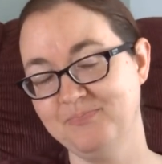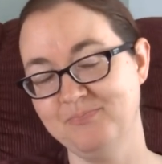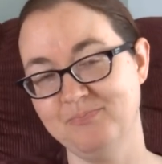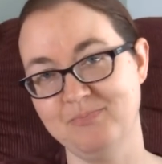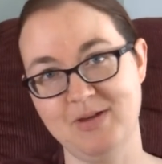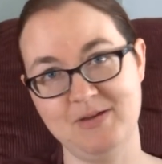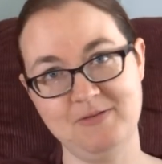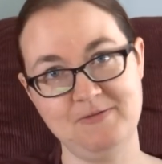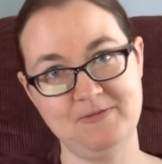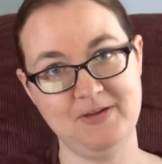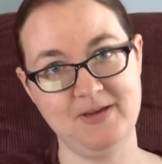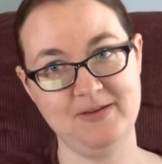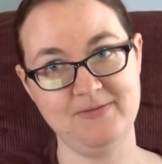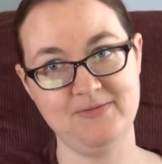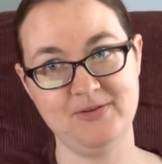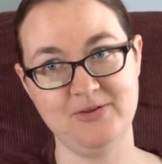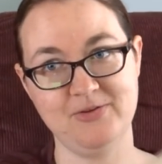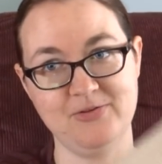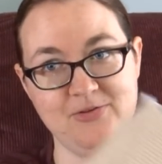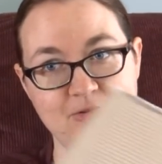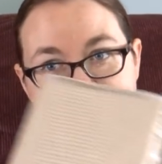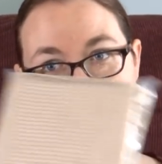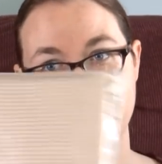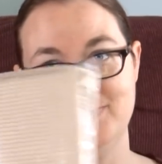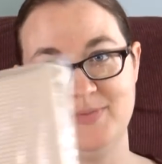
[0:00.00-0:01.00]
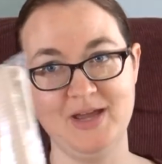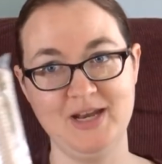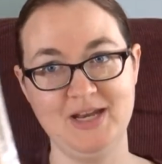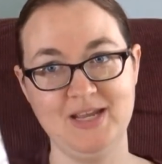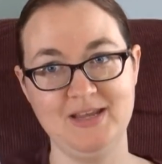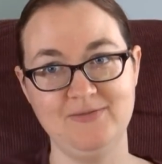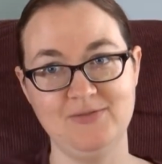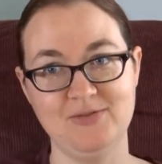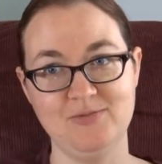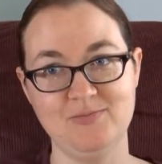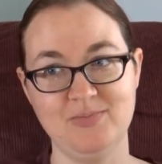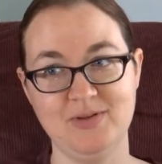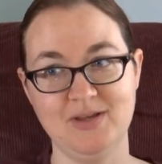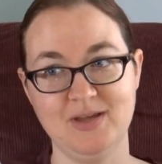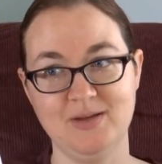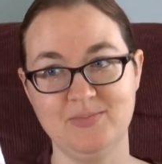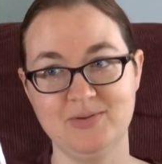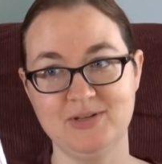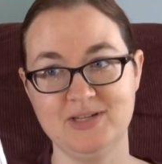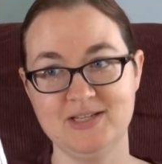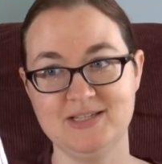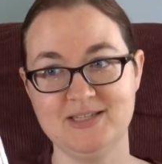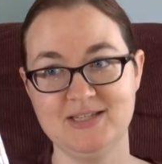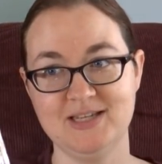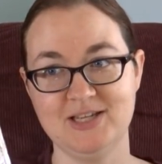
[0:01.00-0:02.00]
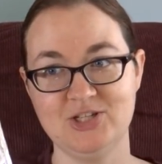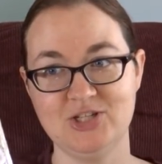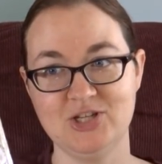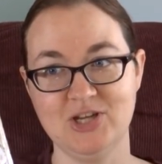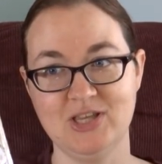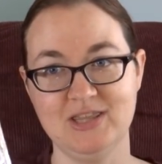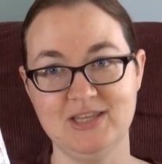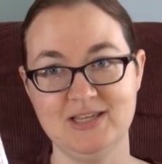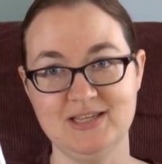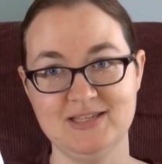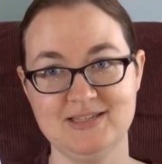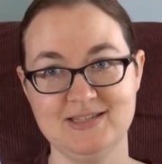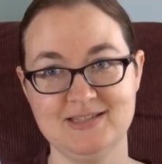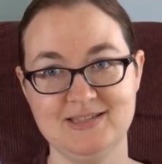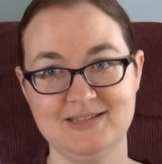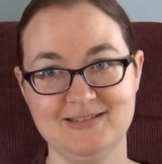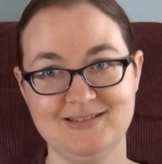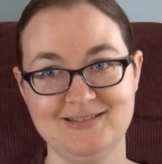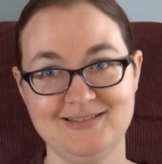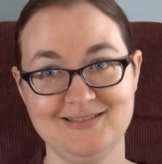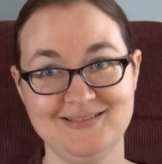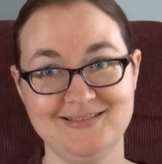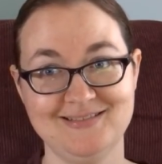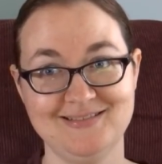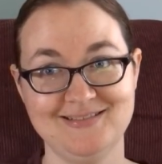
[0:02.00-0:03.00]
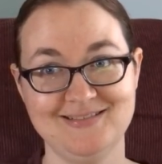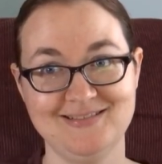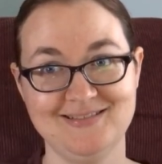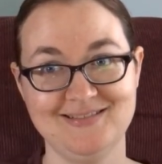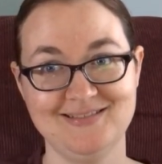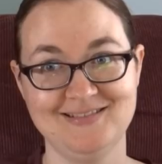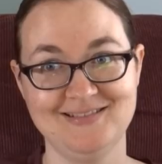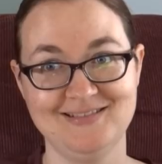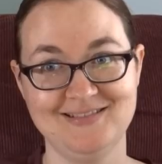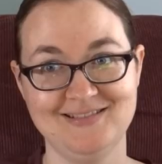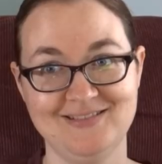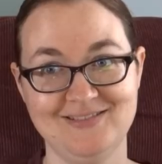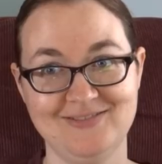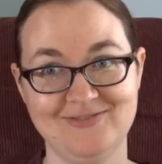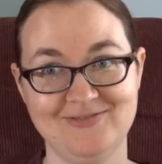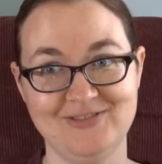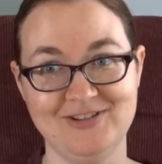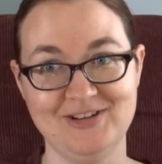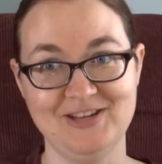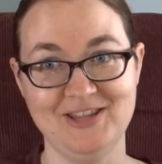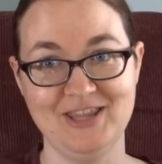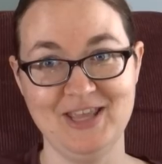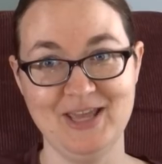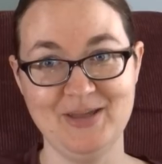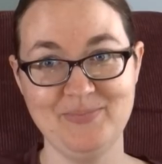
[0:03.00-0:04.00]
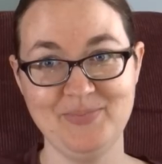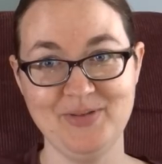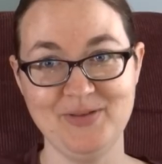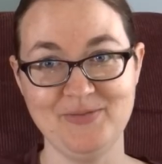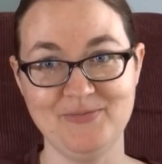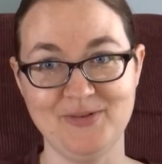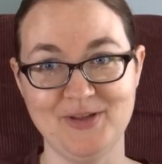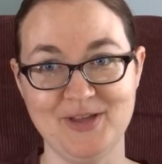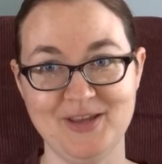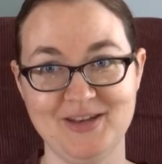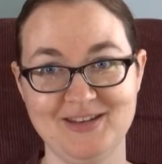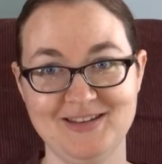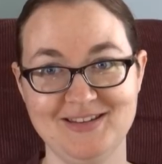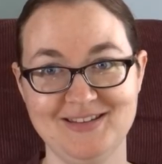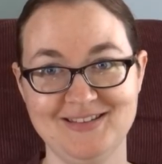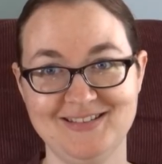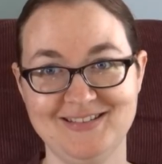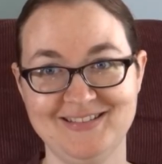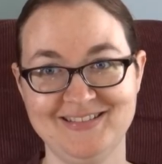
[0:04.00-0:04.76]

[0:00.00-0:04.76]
my 5-year-old, might even be able to stitch on this. Wouldn't that be fun?